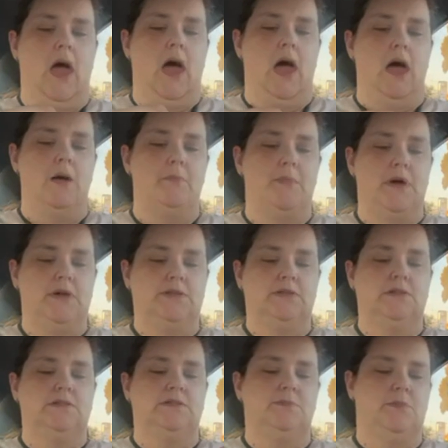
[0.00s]
and
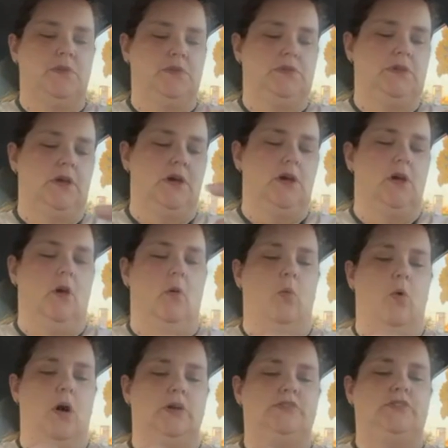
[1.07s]
basically spent the night
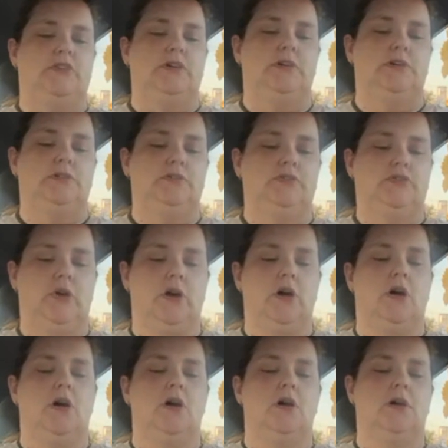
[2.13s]
watching
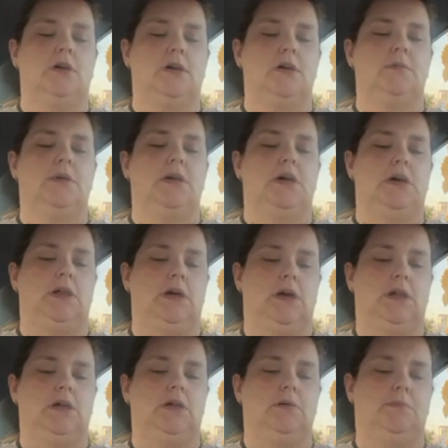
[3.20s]
JR, Kimmy, and
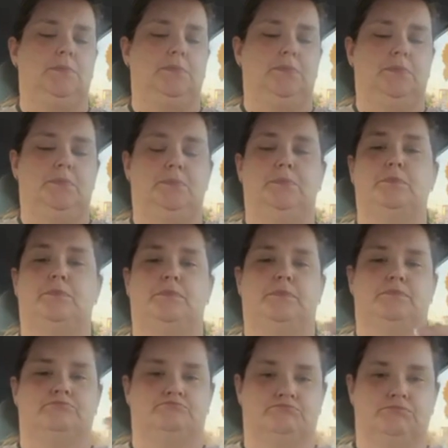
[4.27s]
Eddie
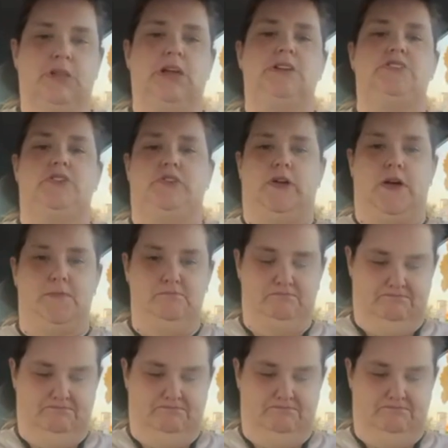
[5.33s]
play GTA